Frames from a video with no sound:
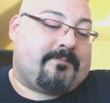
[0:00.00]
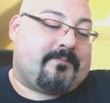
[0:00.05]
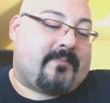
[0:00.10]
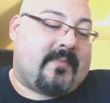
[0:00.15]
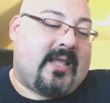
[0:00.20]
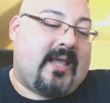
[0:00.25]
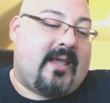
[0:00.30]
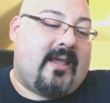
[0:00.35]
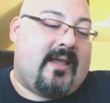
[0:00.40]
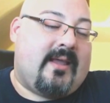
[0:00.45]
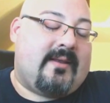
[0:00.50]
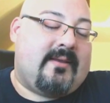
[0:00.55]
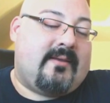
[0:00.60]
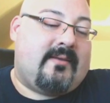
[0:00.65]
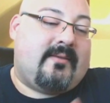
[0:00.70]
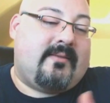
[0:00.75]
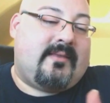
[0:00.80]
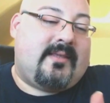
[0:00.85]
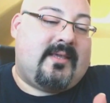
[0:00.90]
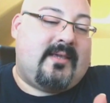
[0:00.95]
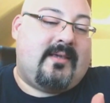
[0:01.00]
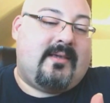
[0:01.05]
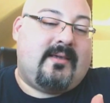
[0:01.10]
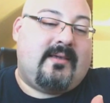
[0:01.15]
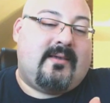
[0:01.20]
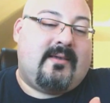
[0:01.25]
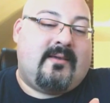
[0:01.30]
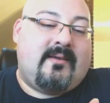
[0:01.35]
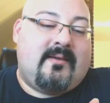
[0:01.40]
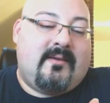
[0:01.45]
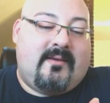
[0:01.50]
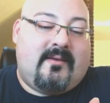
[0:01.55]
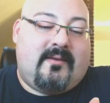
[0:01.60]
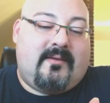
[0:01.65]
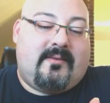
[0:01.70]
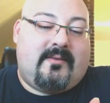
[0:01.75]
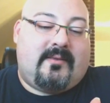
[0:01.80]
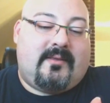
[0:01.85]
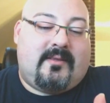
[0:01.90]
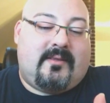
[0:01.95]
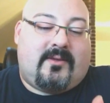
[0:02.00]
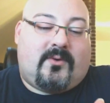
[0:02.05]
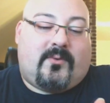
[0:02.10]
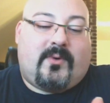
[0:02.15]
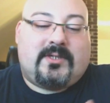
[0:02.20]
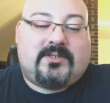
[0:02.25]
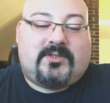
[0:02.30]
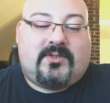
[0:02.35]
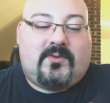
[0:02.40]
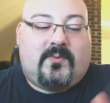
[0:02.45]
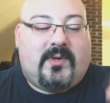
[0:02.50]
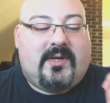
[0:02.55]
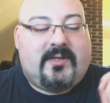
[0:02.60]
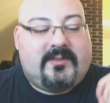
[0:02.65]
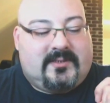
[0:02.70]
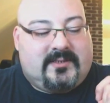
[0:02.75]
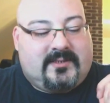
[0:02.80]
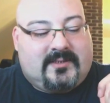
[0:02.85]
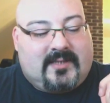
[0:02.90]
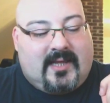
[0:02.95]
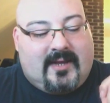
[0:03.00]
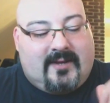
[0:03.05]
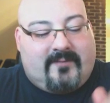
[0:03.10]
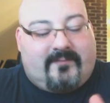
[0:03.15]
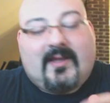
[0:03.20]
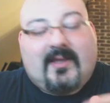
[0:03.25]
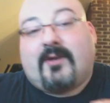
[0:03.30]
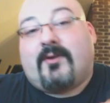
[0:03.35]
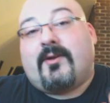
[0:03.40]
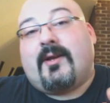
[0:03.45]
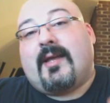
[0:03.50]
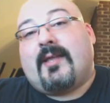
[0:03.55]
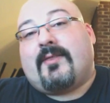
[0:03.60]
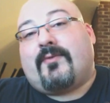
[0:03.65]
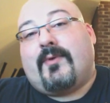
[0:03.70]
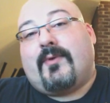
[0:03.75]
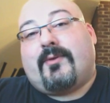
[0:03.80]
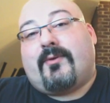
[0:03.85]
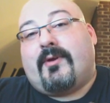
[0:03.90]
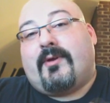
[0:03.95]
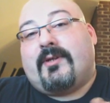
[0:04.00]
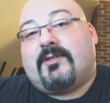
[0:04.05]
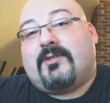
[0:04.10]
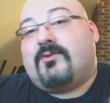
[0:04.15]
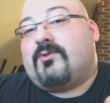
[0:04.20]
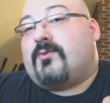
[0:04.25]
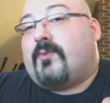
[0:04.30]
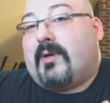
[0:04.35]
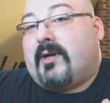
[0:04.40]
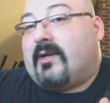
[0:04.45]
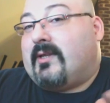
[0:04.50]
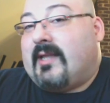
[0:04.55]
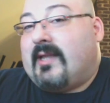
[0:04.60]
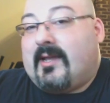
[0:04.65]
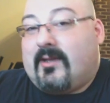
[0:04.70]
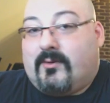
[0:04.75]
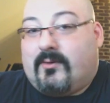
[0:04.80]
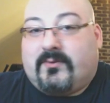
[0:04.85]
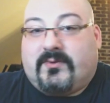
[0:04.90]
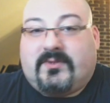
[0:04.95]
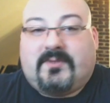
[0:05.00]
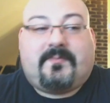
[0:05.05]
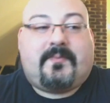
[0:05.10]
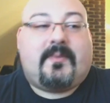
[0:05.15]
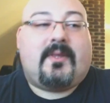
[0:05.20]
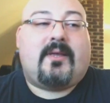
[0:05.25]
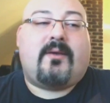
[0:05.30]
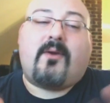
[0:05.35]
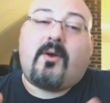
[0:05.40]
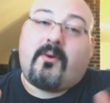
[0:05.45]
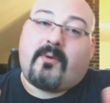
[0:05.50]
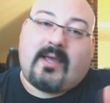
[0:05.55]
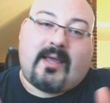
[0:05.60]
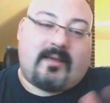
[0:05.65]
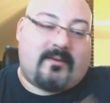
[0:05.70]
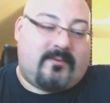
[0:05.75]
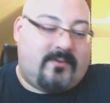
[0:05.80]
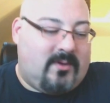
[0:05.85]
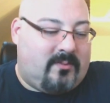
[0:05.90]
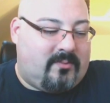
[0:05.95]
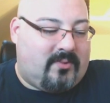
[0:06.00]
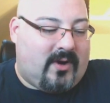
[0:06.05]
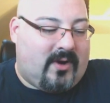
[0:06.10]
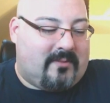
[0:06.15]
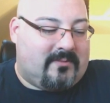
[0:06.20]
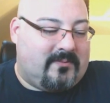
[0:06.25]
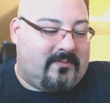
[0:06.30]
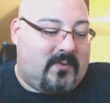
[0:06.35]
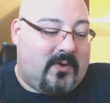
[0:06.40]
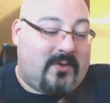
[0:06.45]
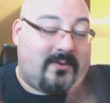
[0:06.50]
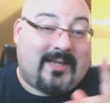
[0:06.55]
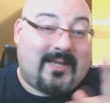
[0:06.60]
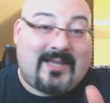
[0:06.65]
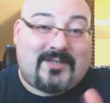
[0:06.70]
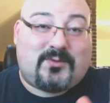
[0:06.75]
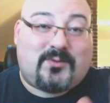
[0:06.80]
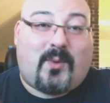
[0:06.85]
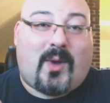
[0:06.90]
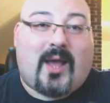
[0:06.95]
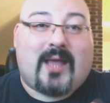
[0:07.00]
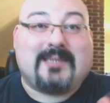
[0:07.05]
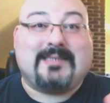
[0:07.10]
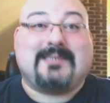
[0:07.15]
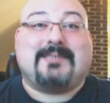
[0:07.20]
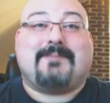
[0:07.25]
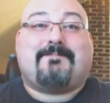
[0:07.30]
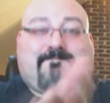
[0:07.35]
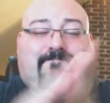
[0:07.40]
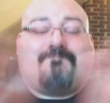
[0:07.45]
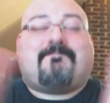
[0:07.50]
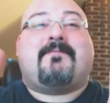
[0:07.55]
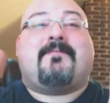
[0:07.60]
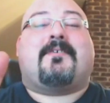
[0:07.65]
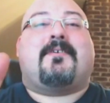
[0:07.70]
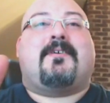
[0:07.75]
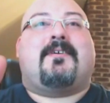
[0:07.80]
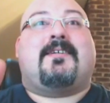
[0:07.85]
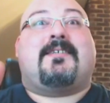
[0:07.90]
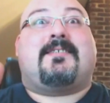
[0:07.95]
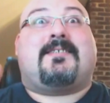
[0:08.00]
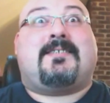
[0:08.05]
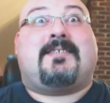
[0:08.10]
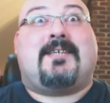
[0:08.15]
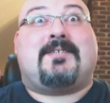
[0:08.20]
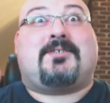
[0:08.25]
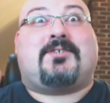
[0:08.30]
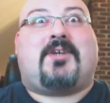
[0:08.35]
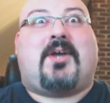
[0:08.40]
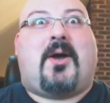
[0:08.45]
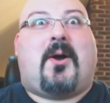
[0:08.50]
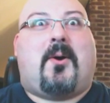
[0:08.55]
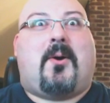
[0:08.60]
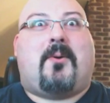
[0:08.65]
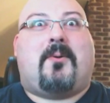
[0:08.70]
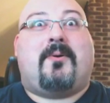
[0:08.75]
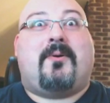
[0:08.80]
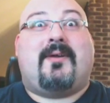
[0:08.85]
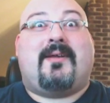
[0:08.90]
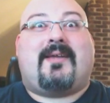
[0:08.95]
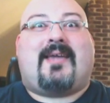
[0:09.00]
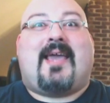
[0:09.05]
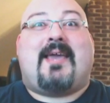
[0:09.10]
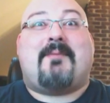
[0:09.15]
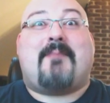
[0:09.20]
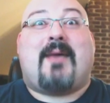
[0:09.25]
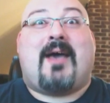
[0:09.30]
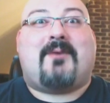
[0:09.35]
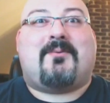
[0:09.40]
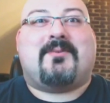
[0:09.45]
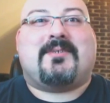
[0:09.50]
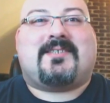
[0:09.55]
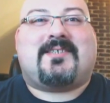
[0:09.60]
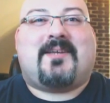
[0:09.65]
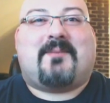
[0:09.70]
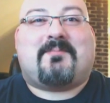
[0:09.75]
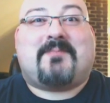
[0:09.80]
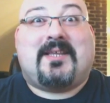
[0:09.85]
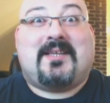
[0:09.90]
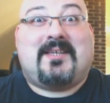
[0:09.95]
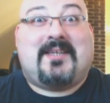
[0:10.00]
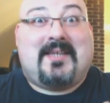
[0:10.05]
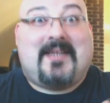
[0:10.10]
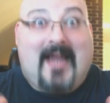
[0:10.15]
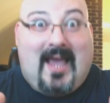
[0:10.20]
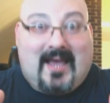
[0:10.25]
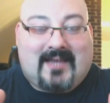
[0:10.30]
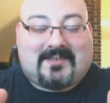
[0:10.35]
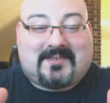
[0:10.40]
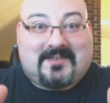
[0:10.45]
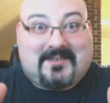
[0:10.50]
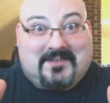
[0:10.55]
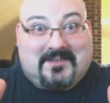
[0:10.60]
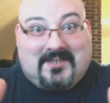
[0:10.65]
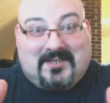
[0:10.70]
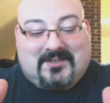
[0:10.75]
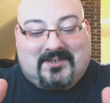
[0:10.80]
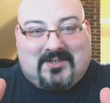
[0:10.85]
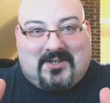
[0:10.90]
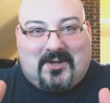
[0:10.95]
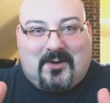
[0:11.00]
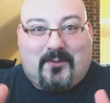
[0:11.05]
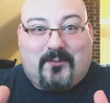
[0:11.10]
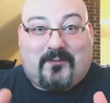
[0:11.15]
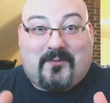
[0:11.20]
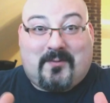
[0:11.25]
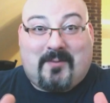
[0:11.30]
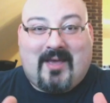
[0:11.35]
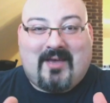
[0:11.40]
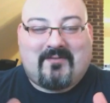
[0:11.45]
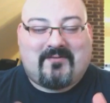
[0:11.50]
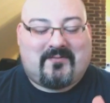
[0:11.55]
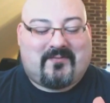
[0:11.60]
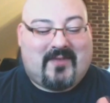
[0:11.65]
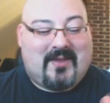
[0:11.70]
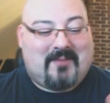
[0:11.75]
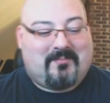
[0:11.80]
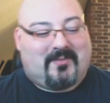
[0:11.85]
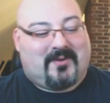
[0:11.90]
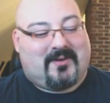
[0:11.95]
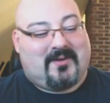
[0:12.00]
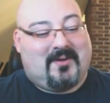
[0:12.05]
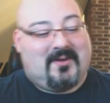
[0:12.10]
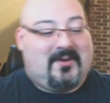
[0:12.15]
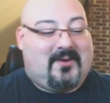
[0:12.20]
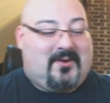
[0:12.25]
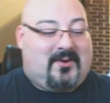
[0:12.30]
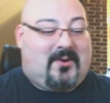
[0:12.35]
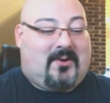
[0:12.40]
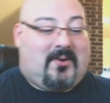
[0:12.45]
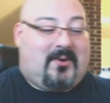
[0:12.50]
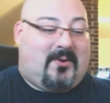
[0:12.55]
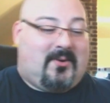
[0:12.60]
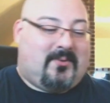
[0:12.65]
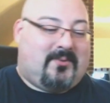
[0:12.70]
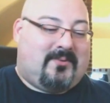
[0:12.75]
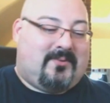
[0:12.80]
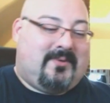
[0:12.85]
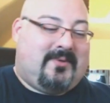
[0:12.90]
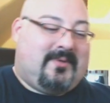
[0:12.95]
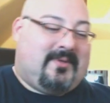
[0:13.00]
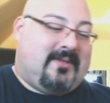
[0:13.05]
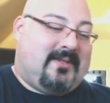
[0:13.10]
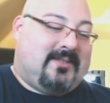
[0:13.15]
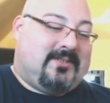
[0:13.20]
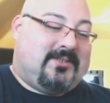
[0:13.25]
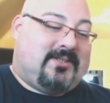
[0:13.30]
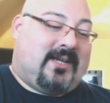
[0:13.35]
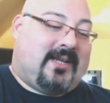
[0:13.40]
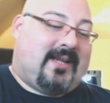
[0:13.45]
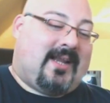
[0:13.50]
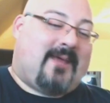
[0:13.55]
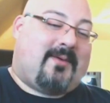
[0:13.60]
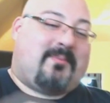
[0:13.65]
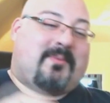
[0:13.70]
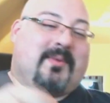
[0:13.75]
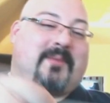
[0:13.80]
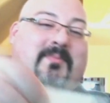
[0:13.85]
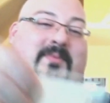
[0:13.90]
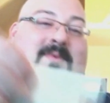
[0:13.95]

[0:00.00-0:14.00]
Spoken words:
And the question is that if they couldn't get 332s, what could they use? Okay, no problem. Well, guess what? Cisco came out with something. Yes, Cisco from Avid Vapor. Oh ho, check it out, people.